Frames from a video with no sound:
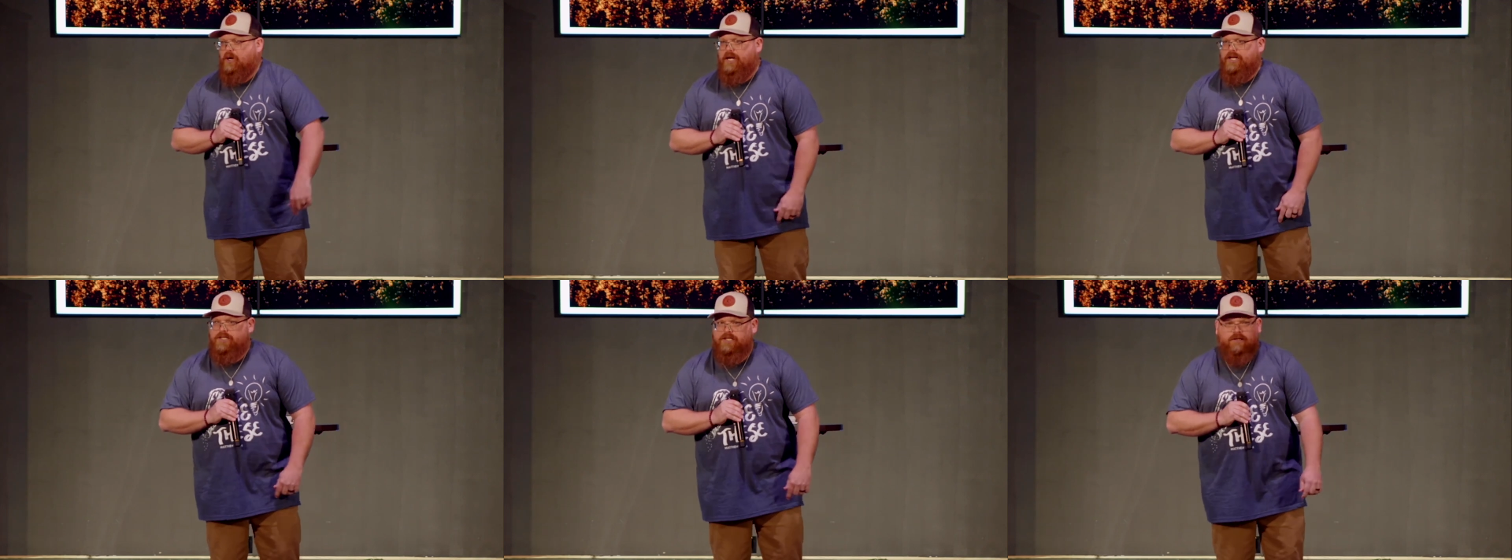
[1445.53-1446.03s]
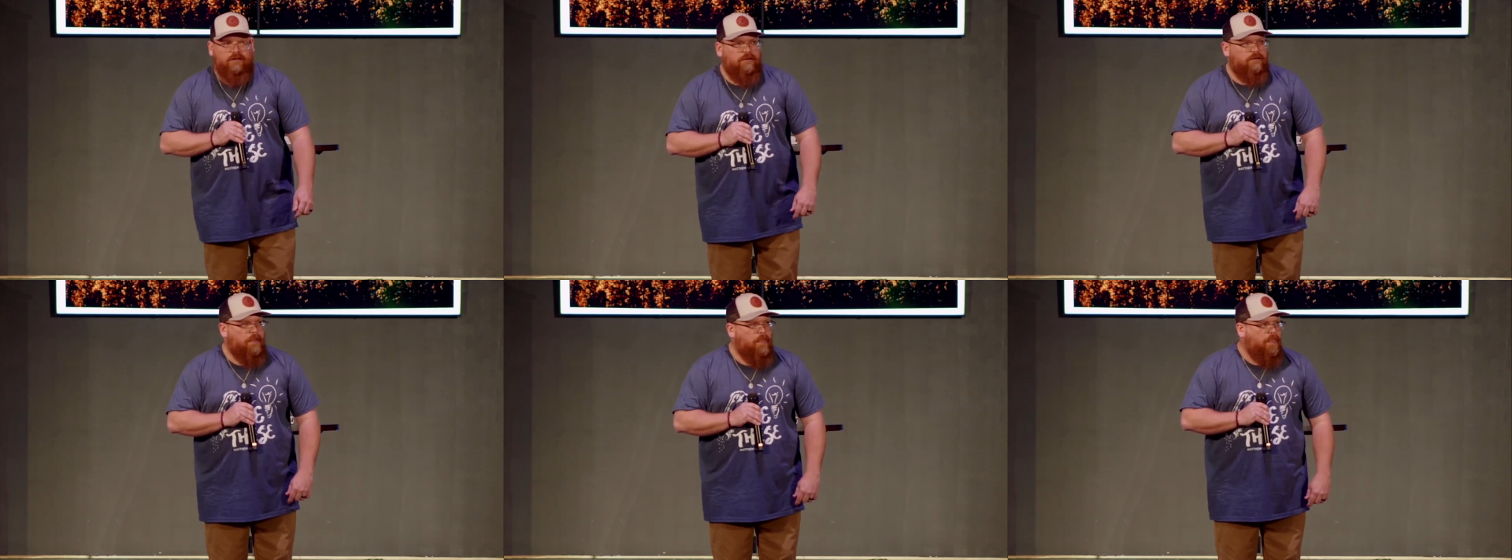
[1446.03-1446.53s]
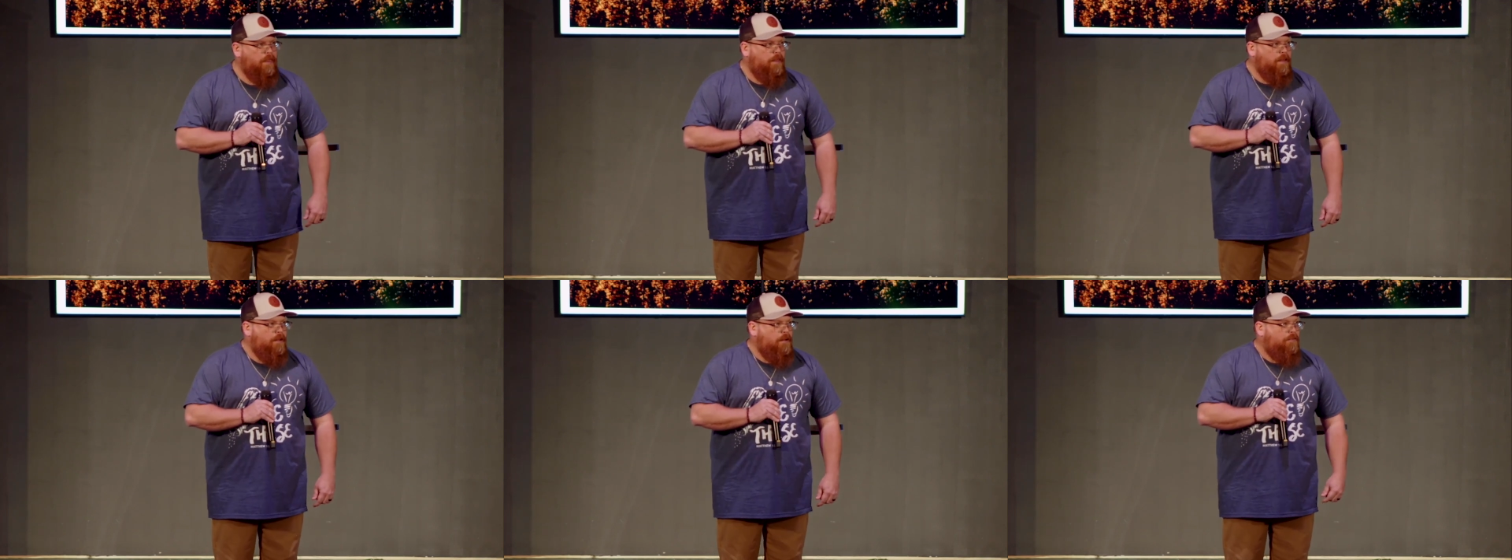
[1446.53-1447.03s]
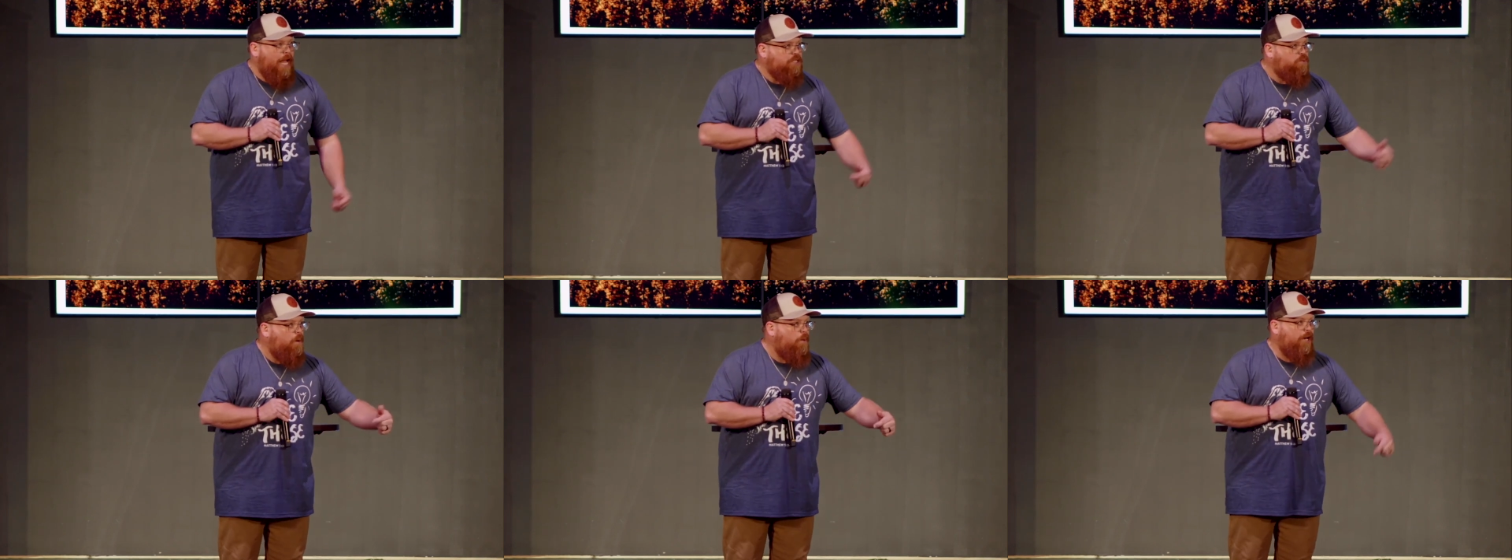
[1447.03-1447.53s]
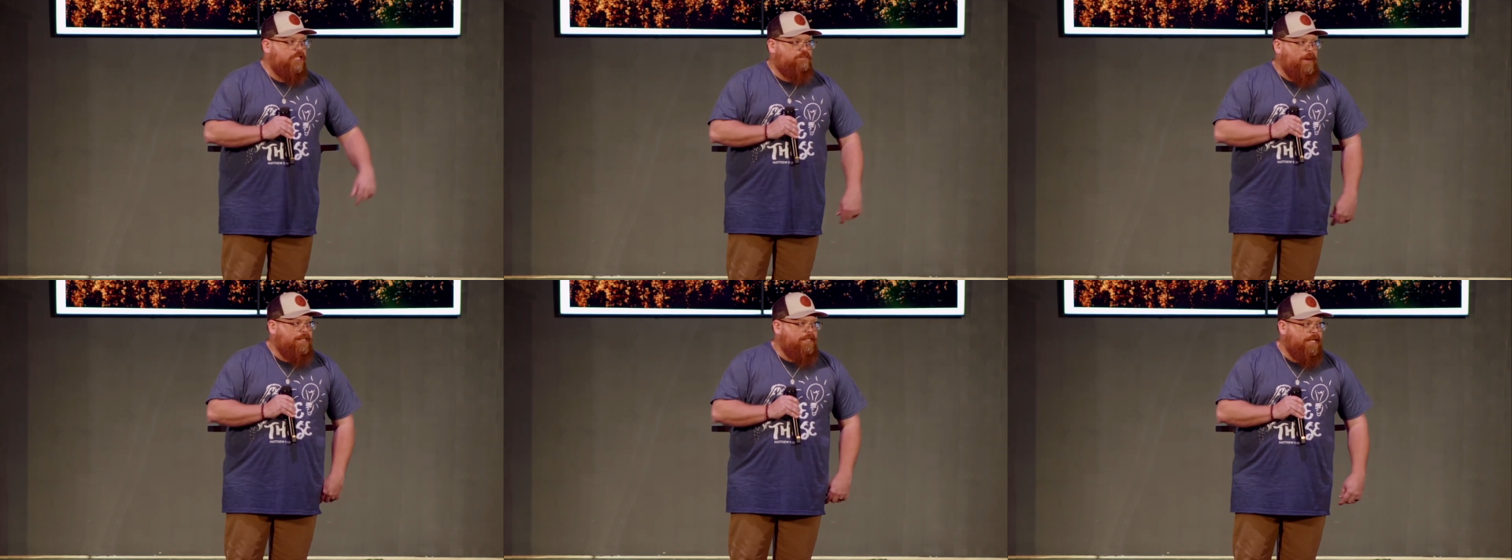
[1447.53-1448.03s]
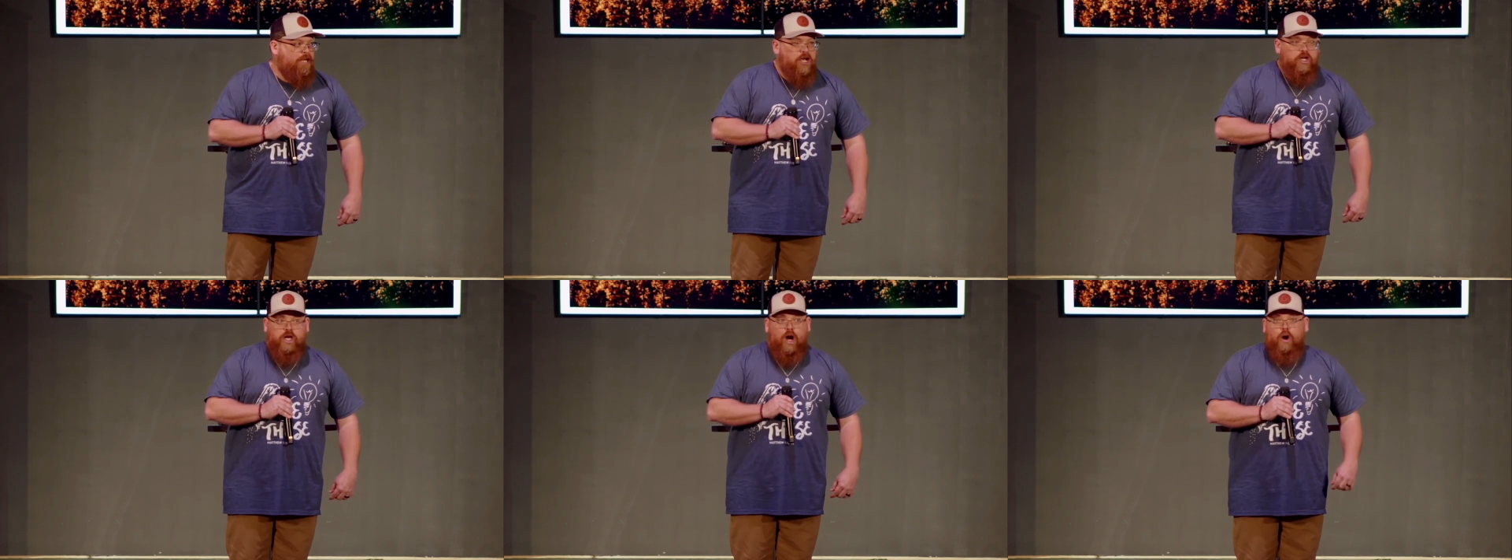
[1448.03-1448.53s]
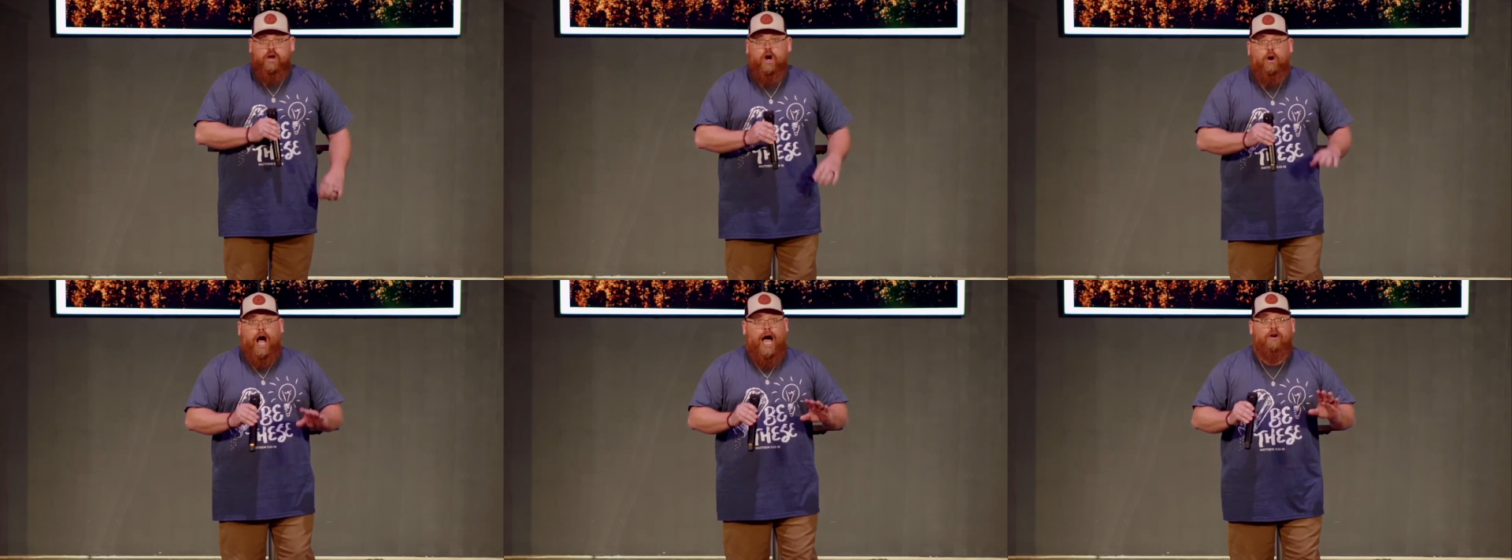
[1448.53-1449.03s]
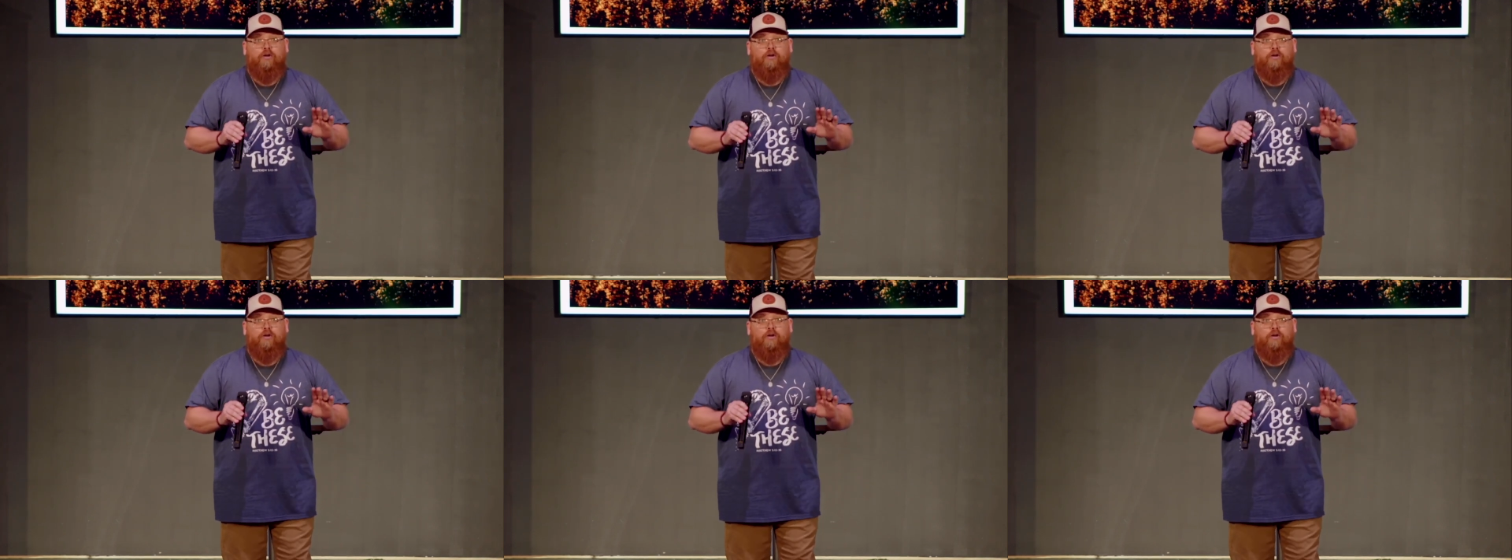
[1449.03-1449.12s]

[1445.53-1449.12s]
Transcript: us? That's what we're expecting. No, no, I don't